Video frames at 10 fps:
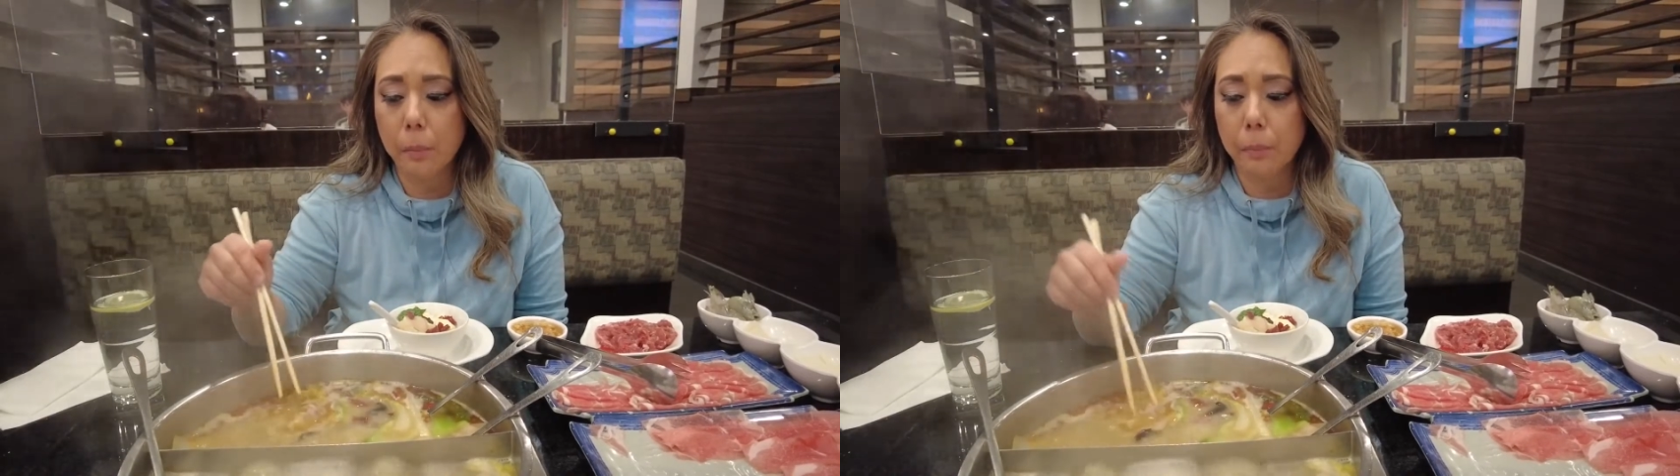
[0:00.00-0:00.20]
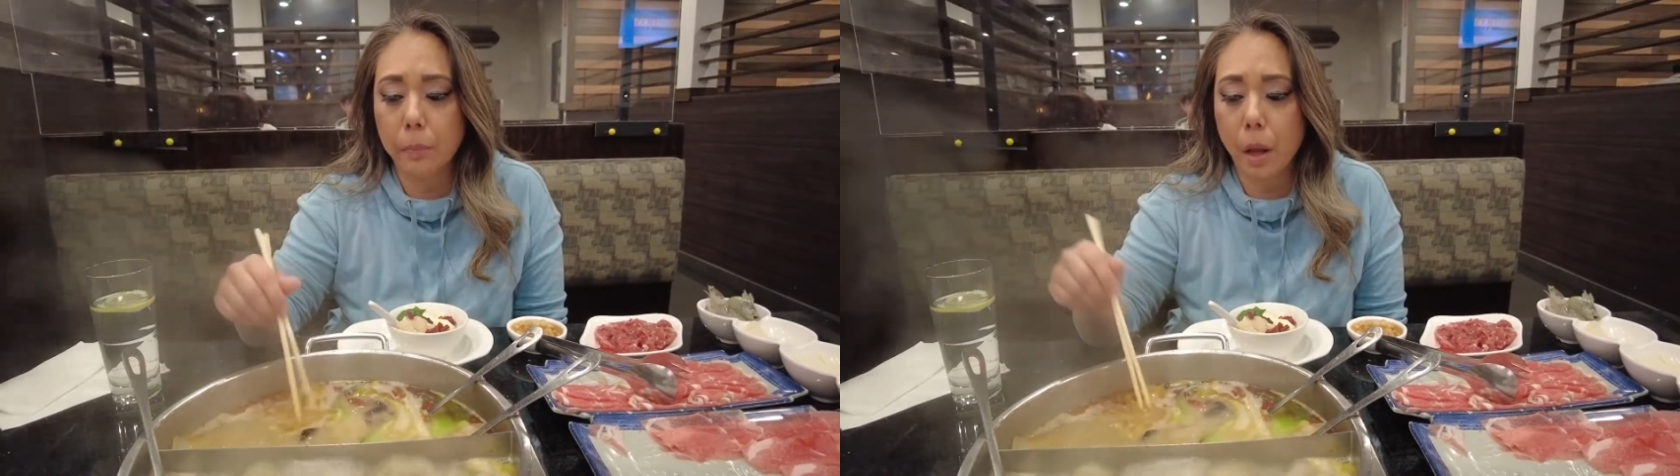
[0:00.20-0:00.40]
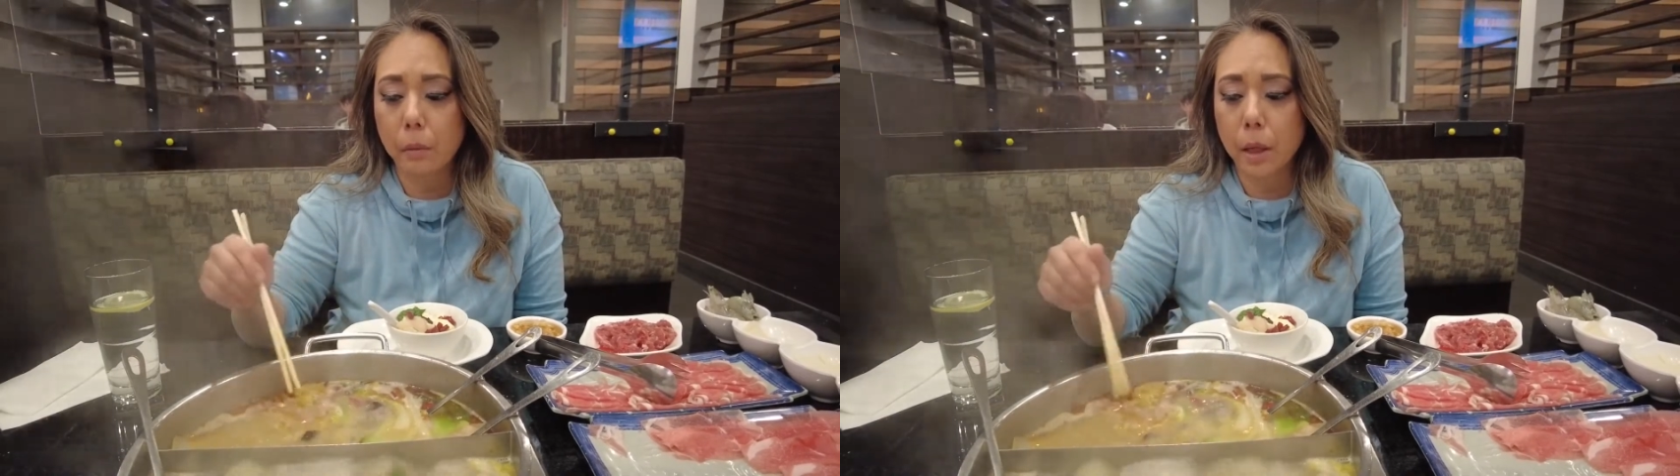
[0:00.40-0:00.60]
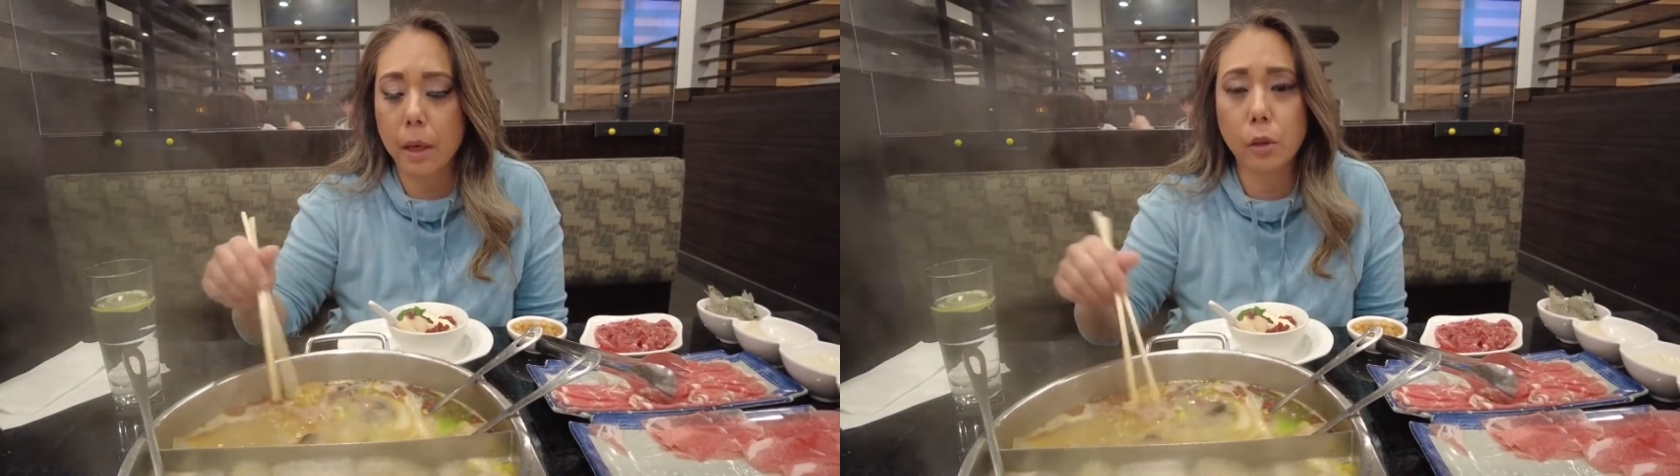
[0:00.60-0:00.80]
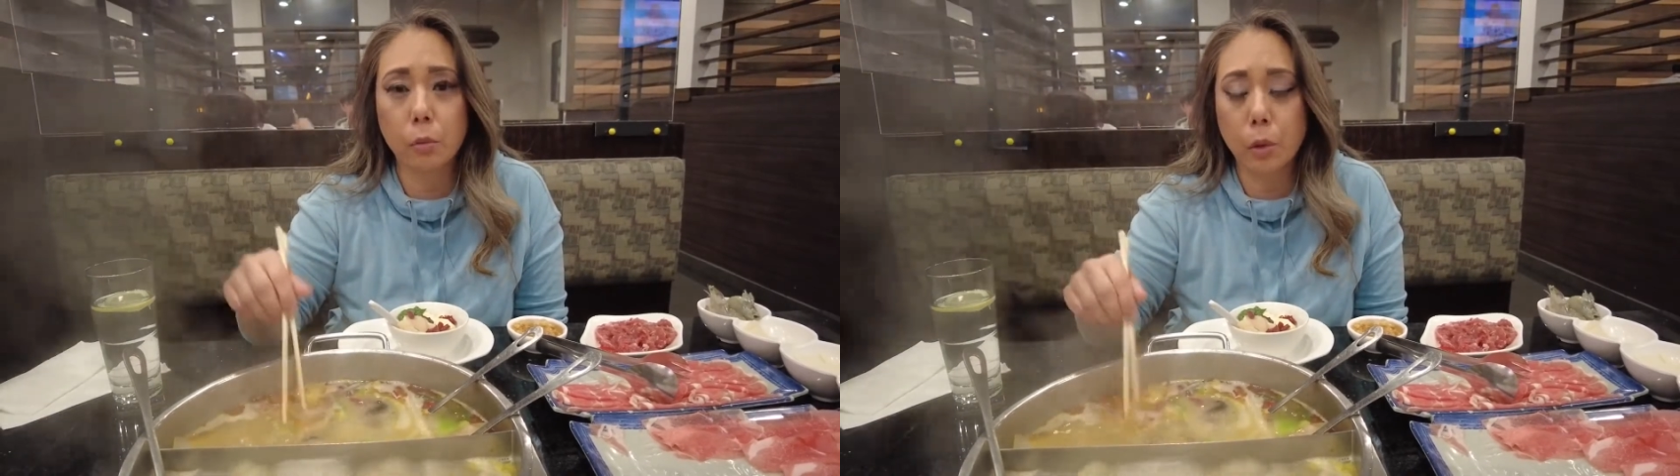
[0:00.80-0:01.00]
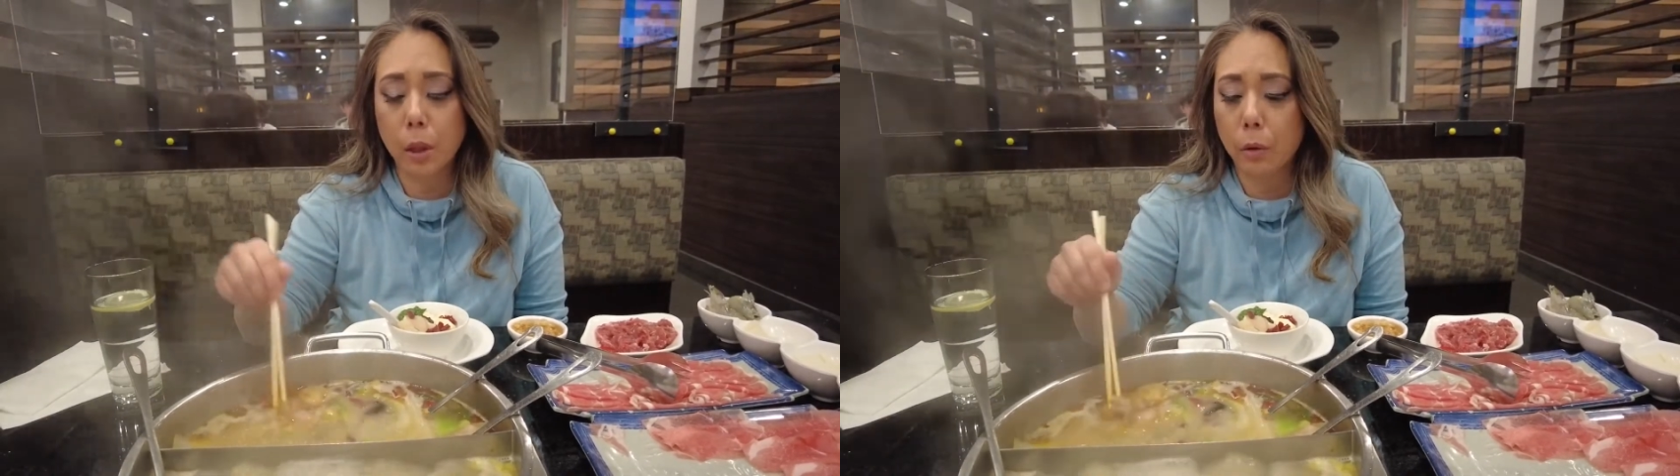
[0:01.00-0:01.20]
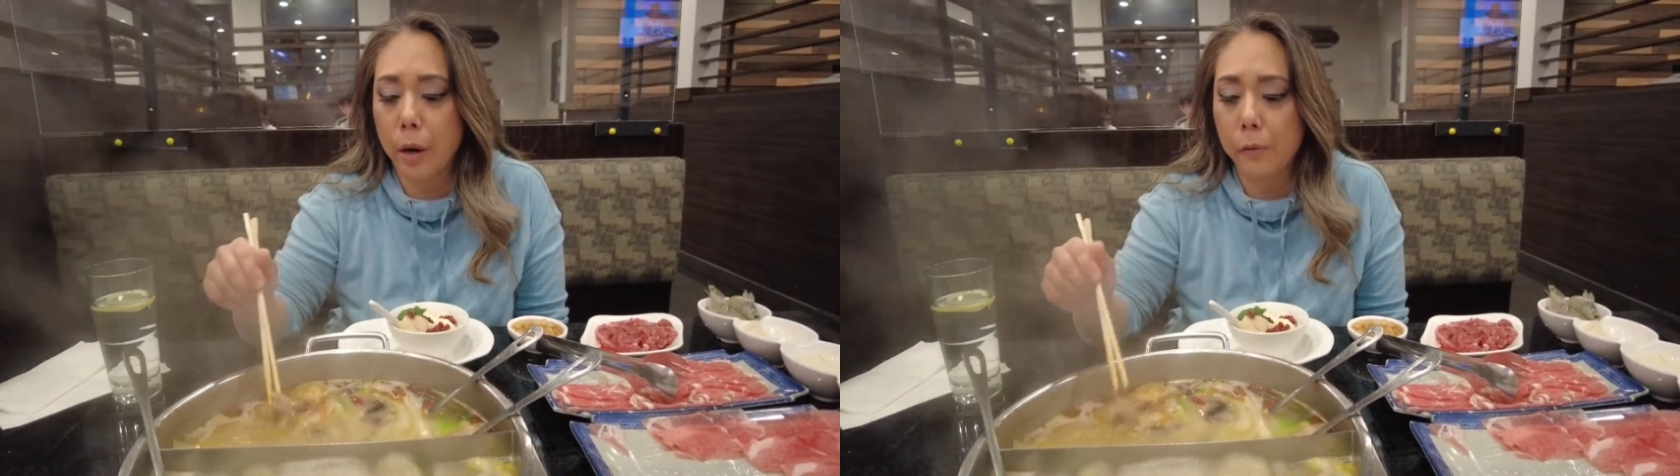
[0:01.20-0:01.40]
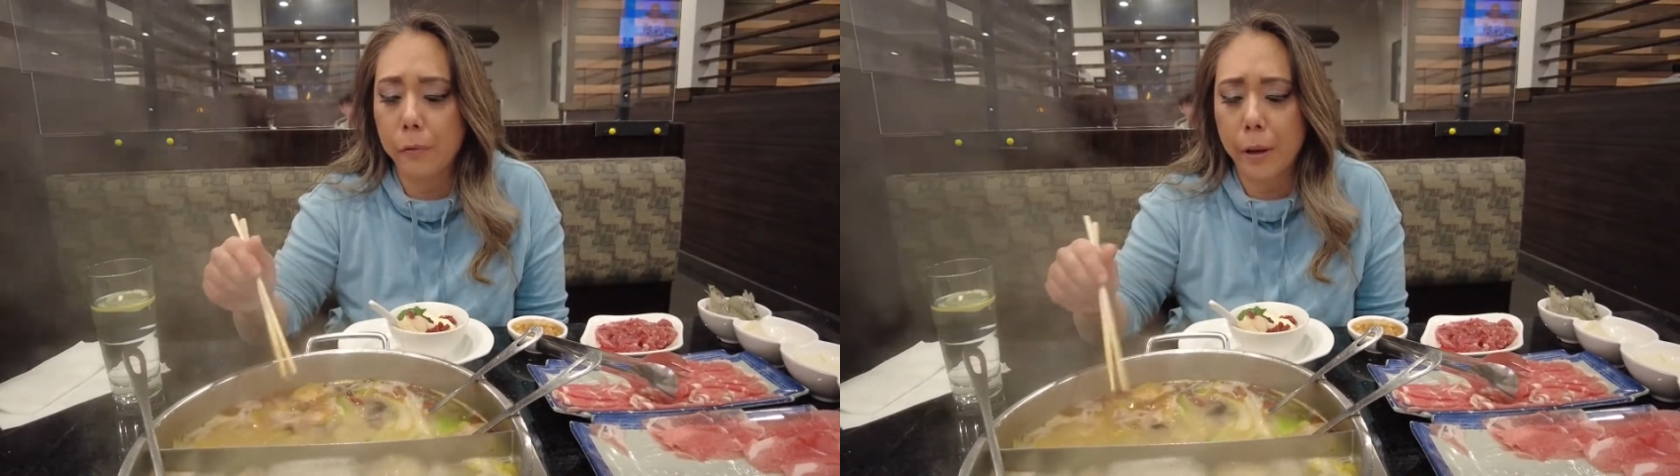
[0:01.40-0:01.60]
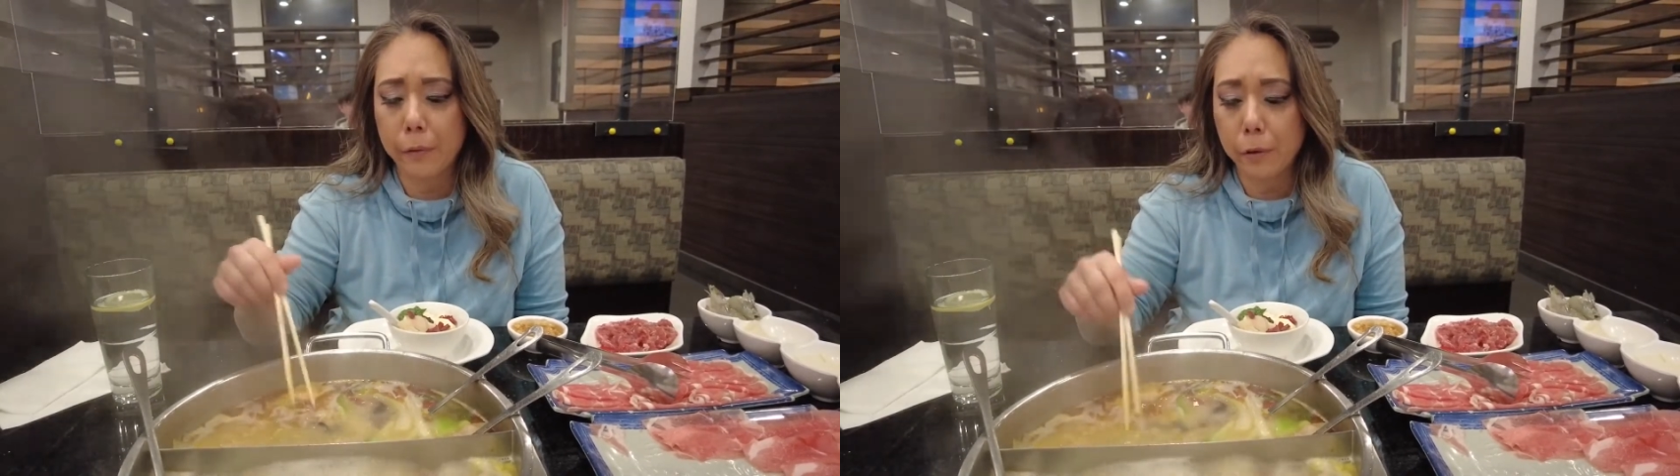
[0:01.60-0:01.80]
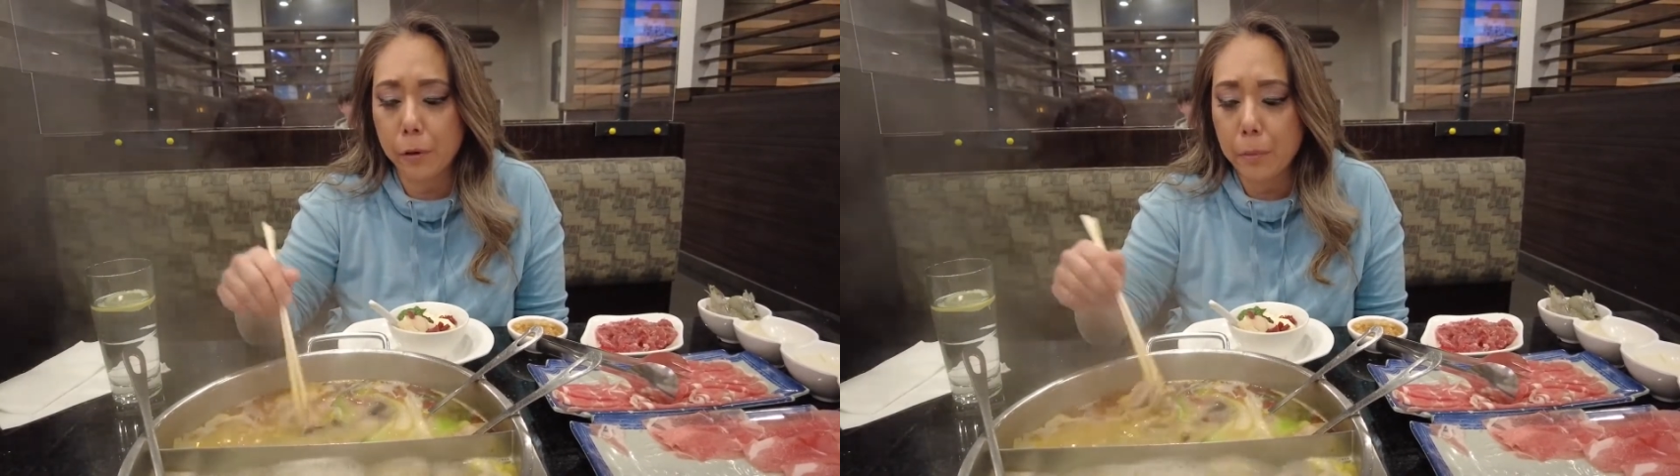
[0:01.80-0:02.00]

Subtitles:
It has a really great flavor,